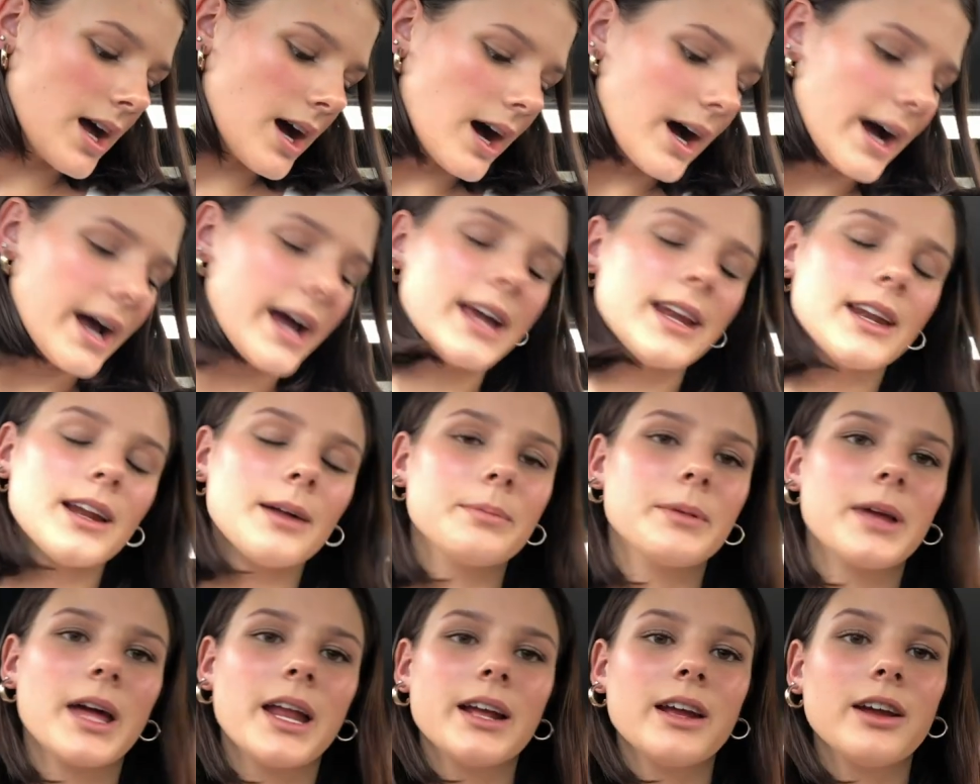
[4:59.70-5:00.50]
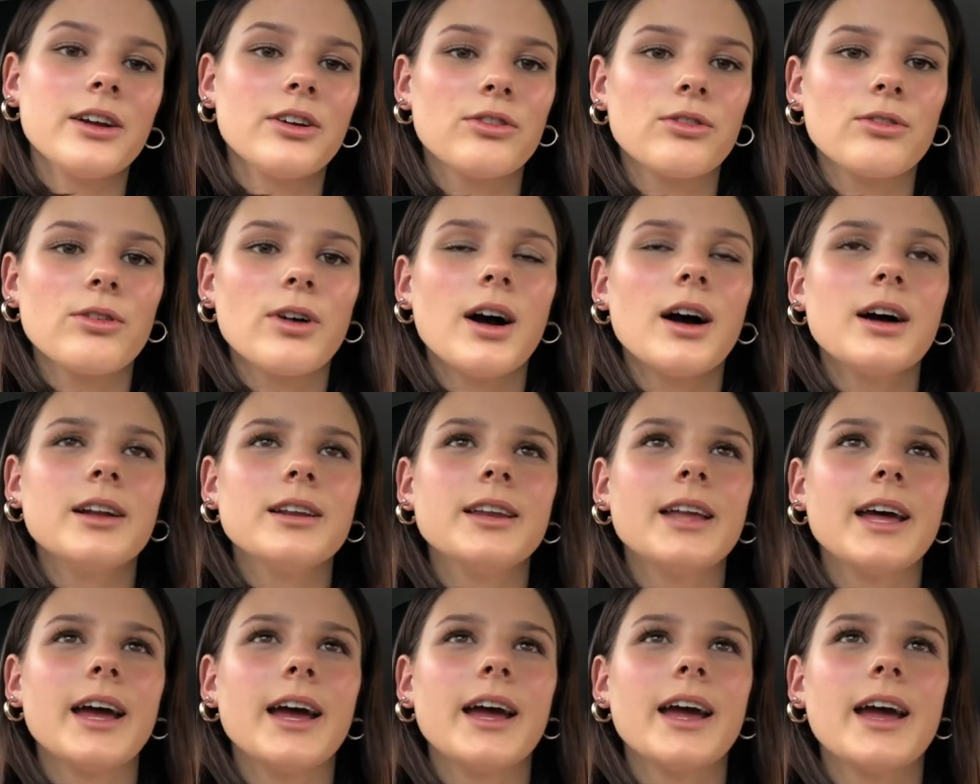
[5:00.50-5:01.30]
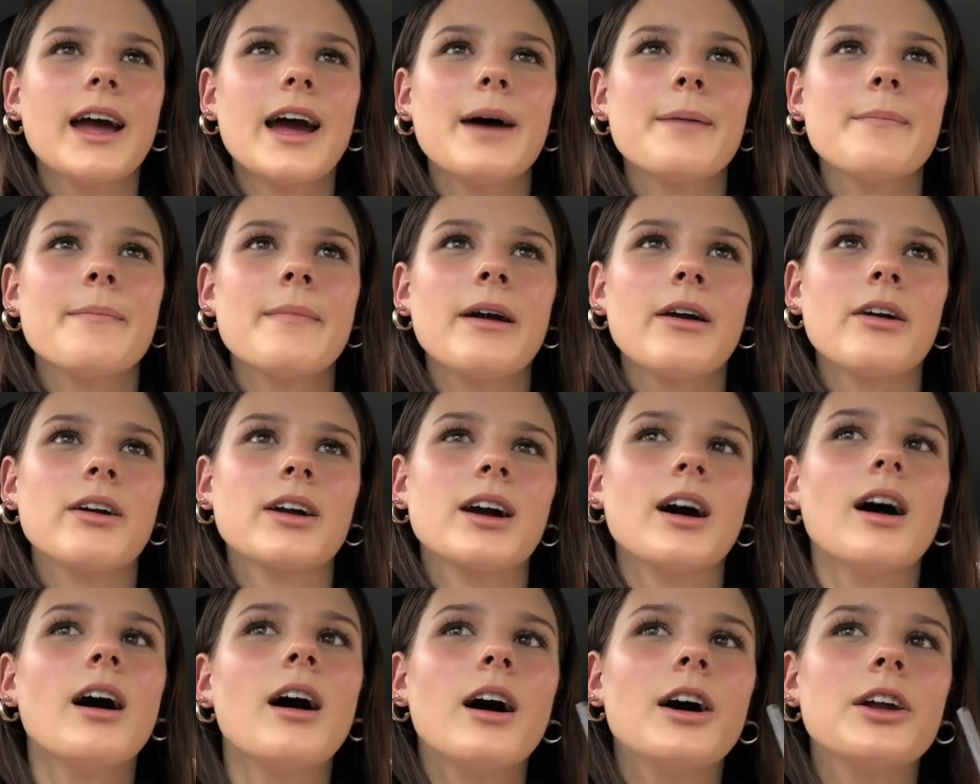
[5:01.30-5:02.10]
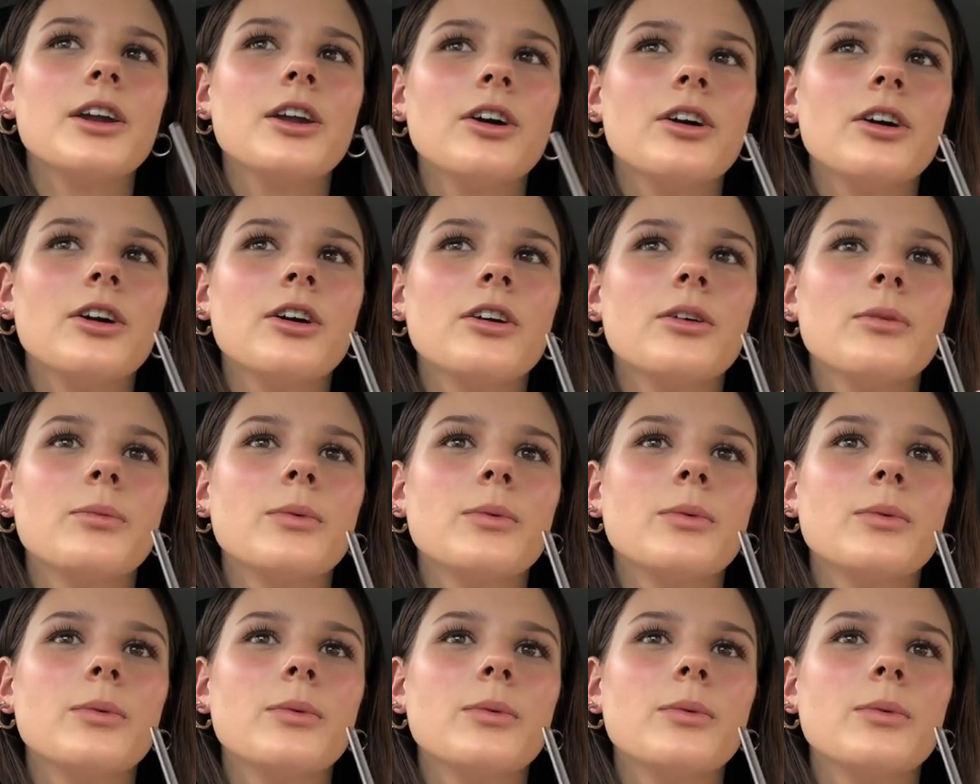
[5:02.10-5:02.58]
I ended up getting a grande Americano